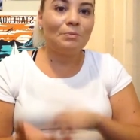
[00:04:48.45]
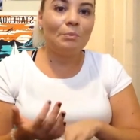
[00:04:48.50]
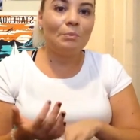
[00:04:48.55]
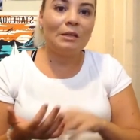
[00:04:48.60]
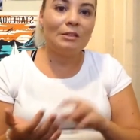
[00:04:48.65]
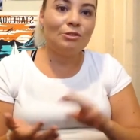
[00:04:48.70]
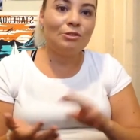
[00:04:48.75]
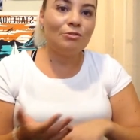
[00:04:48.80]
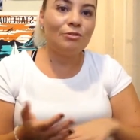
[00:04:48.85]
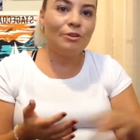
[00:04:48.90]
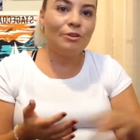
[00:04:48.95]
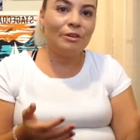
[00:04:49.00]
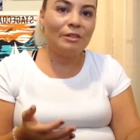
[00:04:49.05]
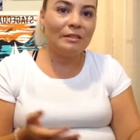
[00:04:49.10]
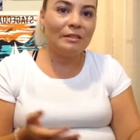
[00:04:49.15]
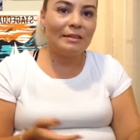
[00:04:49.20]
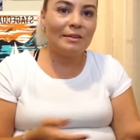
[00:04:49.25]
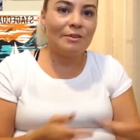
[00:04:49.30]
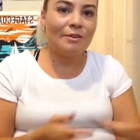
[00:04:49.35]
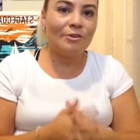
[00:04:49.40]
my junior
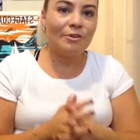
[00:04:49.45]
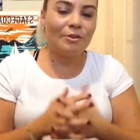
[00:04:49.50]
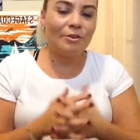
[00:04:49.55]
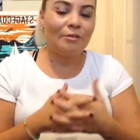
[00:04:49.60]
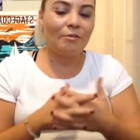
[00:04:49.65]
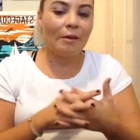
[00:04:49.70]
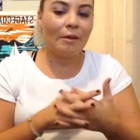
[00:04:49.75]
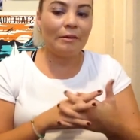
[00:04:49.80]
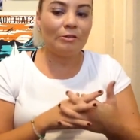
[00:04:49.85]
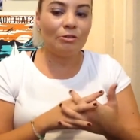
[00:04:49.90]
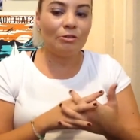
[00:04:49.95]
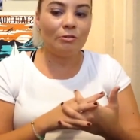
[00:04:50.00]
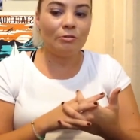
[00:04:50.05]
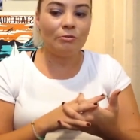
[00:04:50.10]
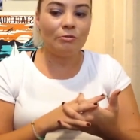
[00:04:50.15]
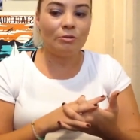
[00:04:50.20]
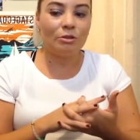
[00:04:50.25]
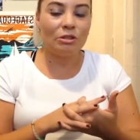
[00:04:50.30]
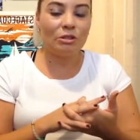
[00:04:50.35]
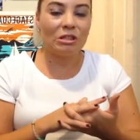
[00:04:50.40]
and senior year, like,
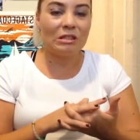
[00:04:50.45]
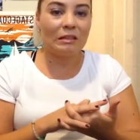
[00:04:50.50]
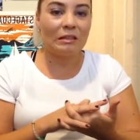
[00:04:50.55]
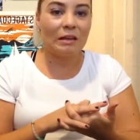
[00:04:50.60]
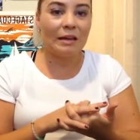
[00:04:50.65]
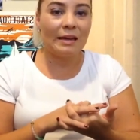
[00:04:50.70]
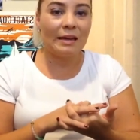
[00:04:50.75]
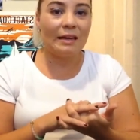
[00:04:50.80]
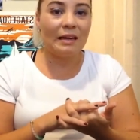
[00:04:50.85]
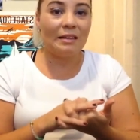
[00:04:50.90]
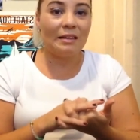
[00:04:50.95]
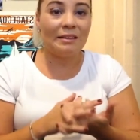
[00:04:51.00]
church was just like